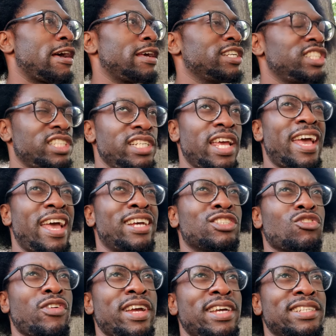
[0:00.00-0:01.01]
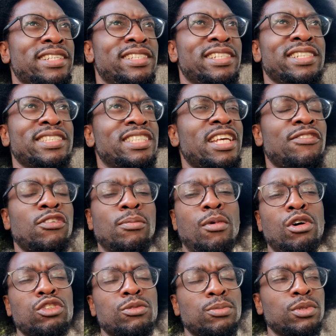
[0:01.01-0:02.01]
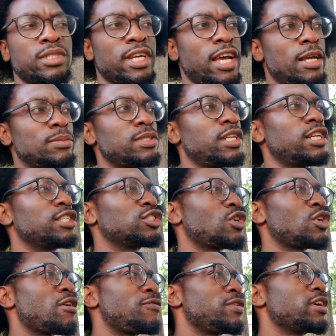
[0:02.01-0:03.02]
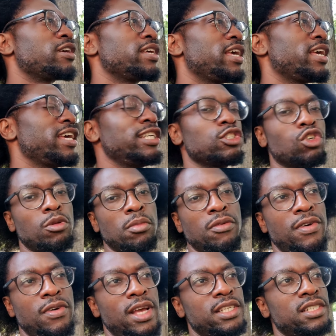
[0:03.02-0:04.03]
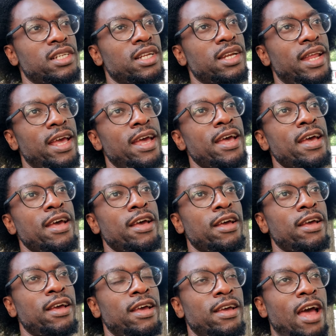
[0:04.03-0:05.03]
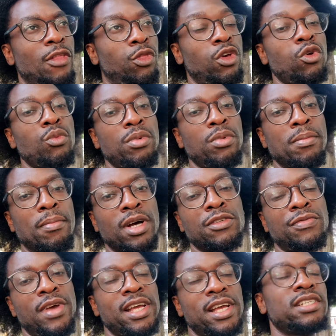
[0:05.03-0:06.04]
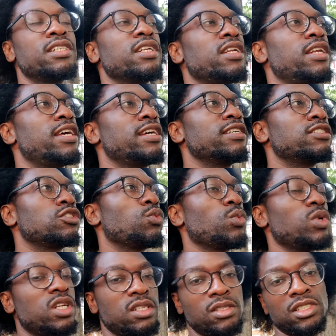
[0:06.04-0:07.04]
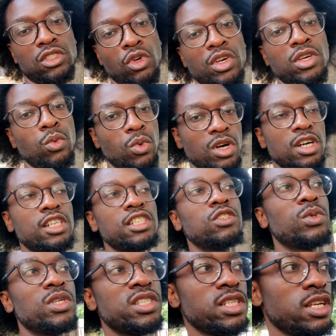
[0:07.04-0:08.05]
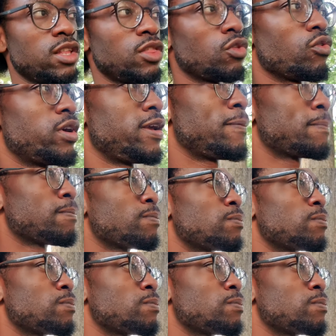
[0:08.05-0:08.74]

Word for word: she has ran 10-7 multiple times now, so I figure yeah he's going to be faster than that. I thought he would be much faster than that. So he was with a 10-3.